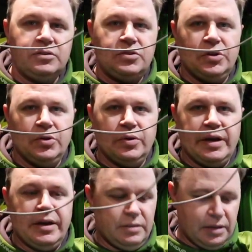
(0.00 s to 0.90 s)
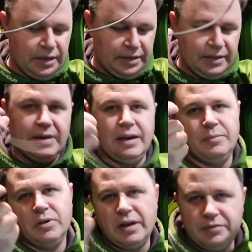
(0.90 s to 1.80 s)
to a lightning
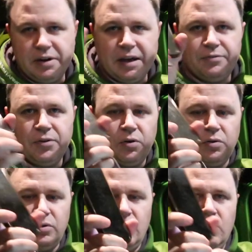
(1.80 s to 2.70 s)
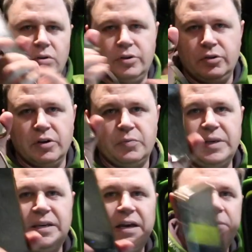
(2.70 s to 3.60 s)
cable. I have an iPhone or
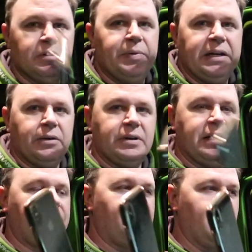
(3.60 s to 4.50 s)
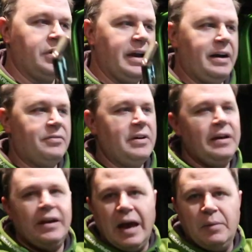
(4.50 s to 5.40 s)
USB cable, depending on what kind of phone you have,
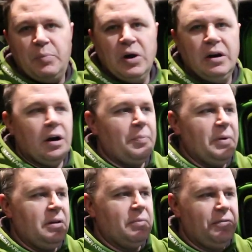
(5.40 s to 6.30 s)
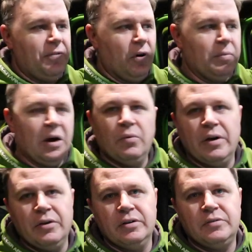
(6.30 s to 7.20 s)
and put it up in my phone mount,
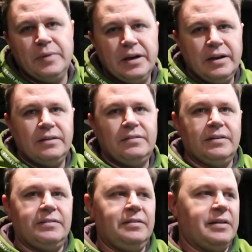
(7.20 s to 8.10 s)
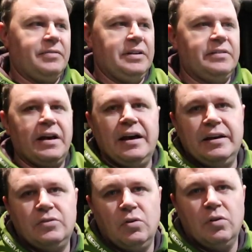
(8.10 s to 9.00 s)
whether it's my 67
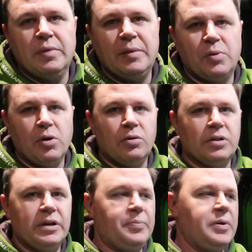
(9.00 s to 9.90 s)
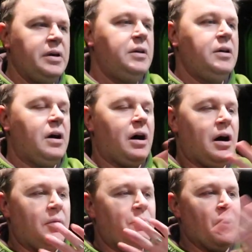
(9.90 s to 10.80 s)
Designs or my ProClip.
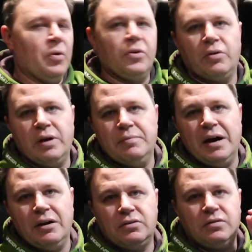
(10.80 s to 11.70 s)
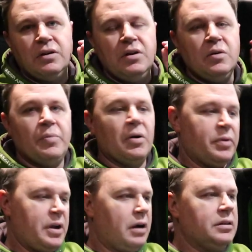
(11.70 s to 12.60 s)
Both are great mounts, but
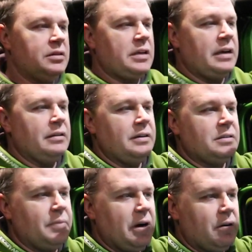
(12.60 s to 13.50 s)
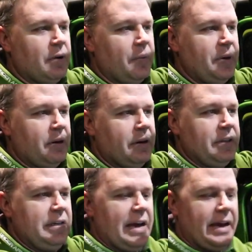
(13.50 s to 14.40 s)
regardless, I like to mount them up here on
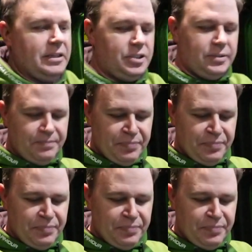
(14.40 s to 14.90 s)
the dash.